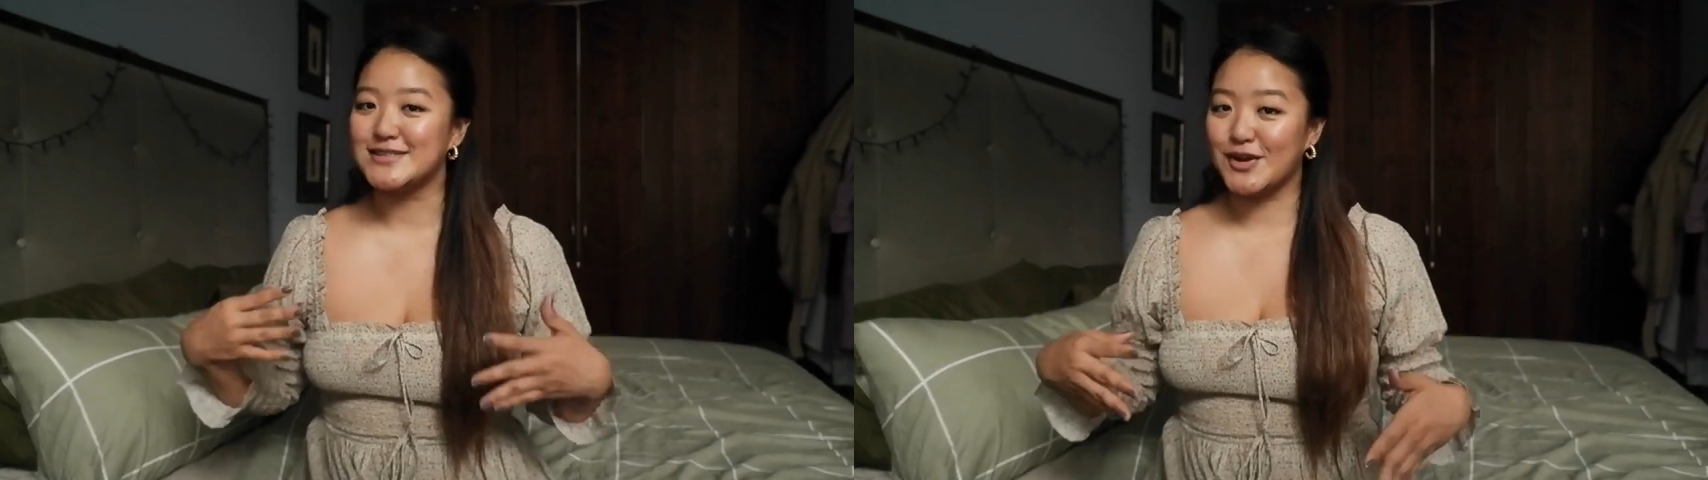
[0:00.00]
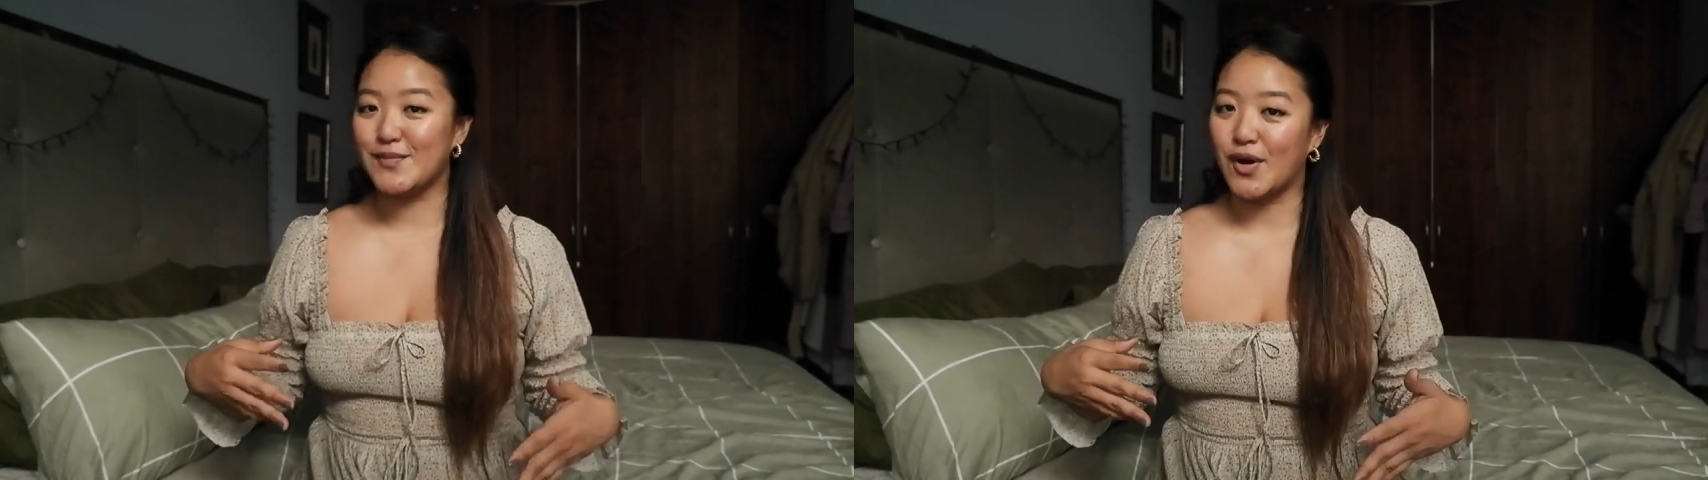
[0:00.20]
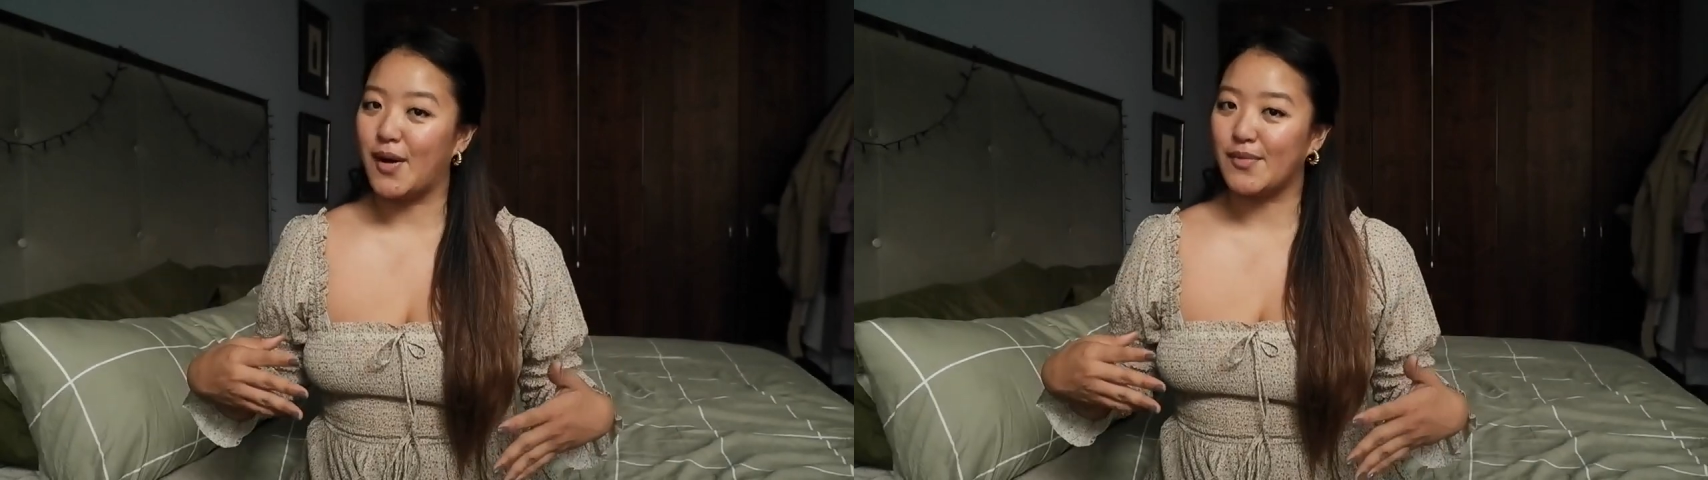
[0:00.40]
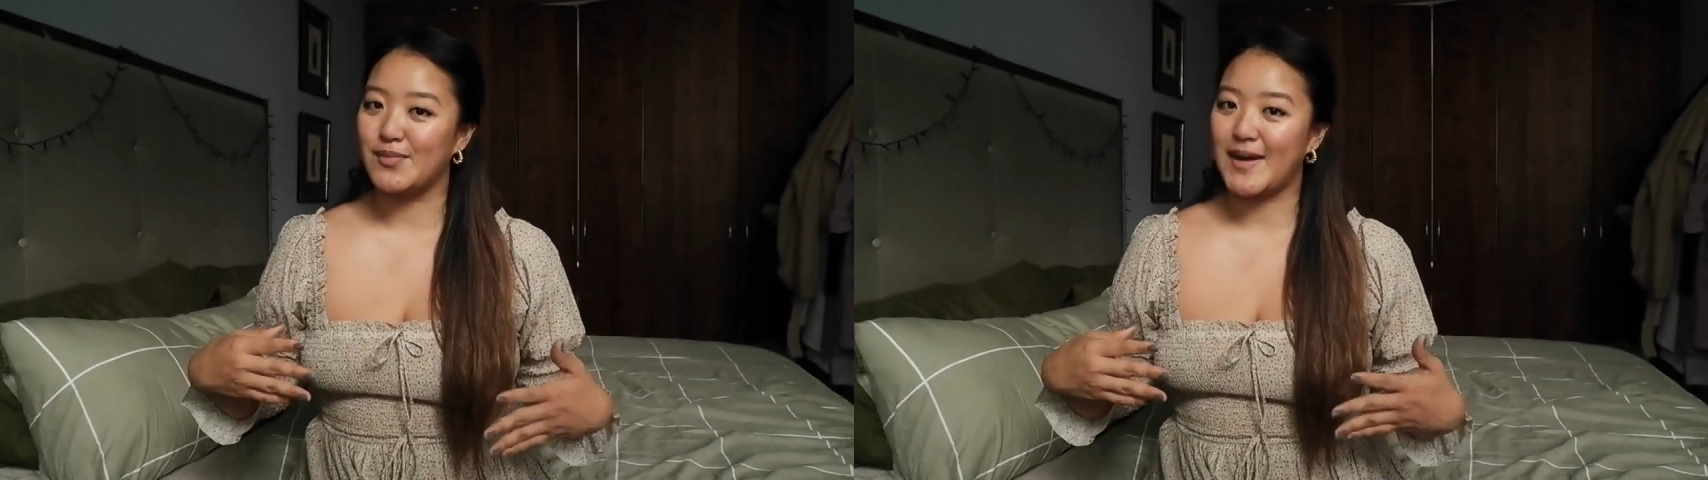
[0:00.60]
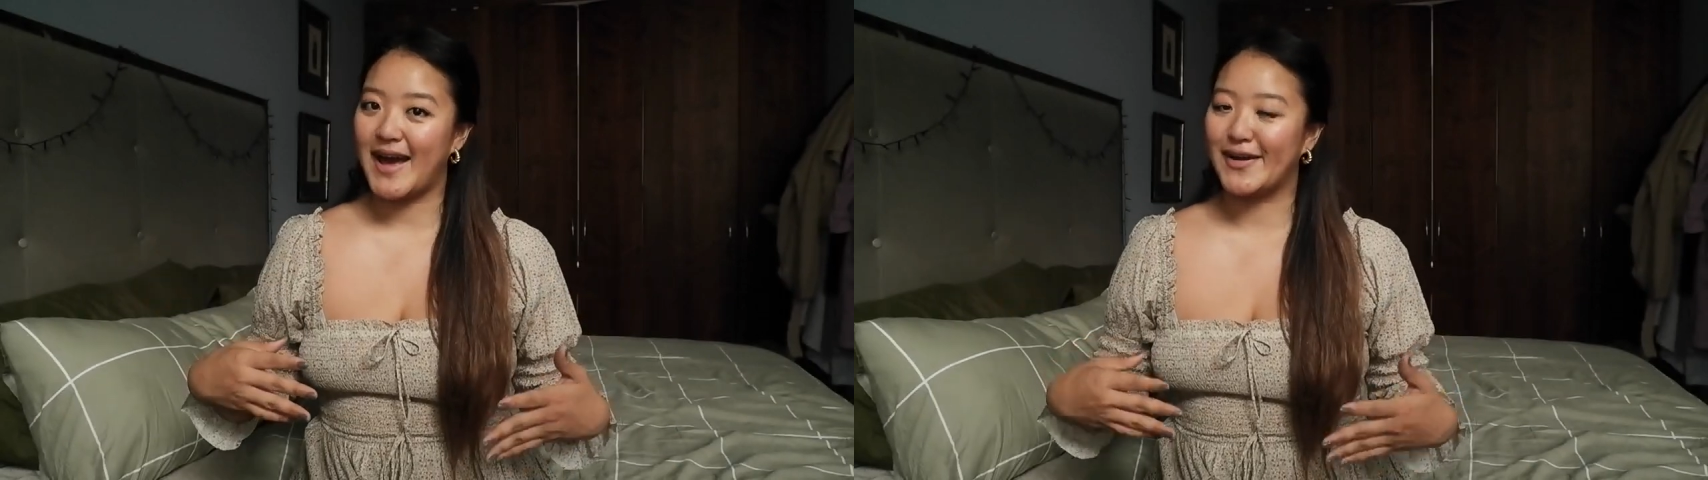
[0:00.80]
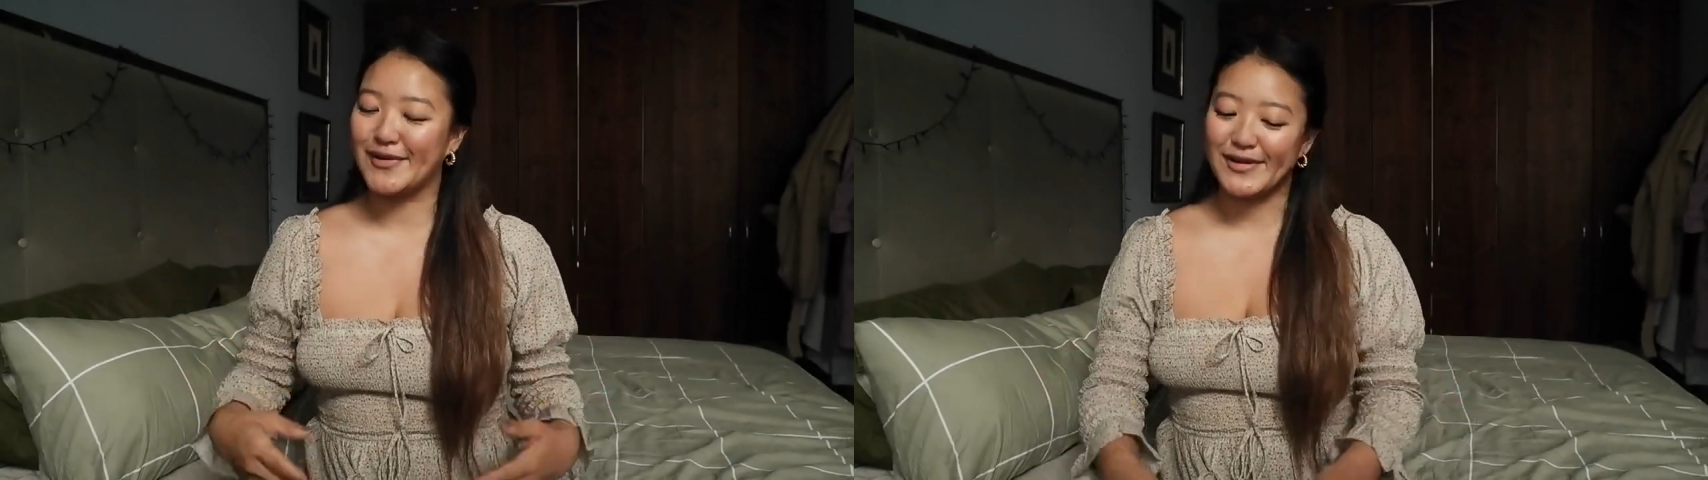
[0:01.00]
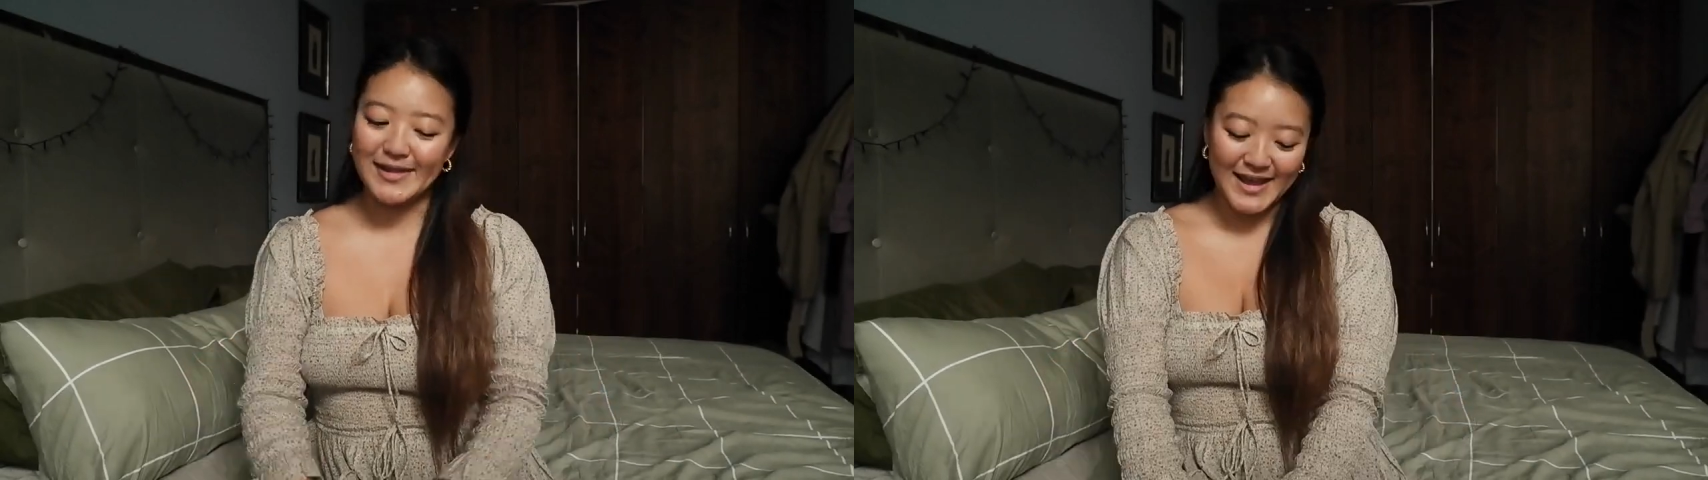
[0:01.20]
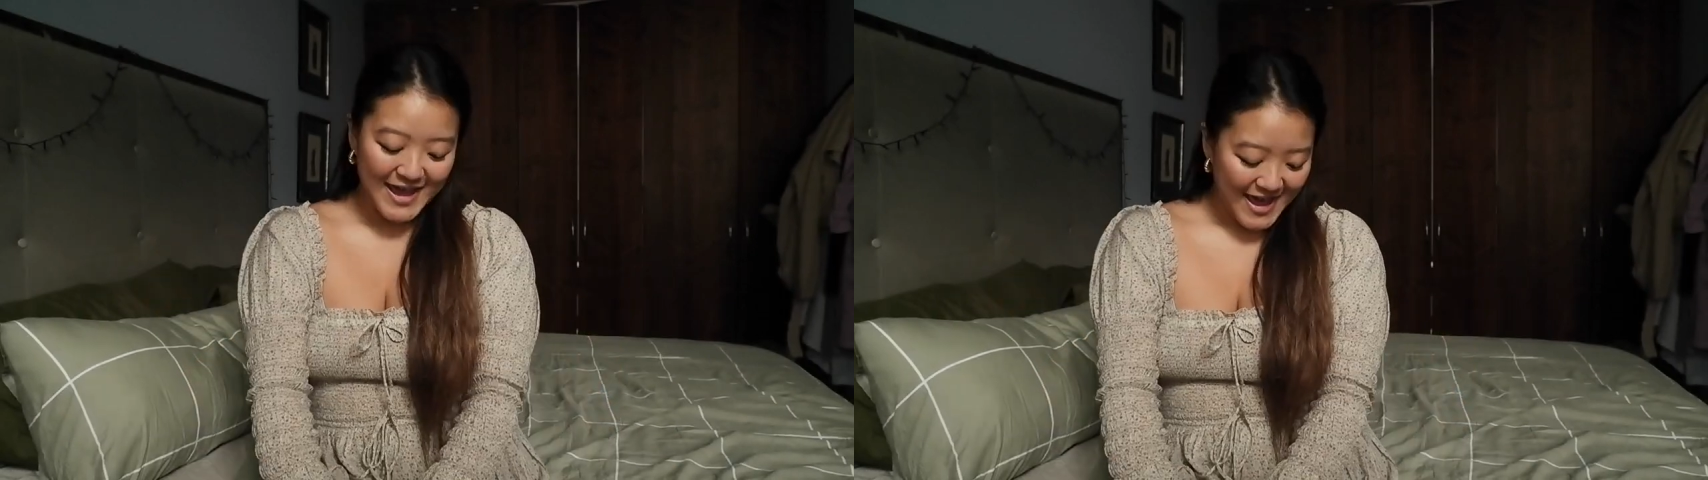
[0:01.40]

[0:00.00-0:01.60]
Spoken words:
no problem at all.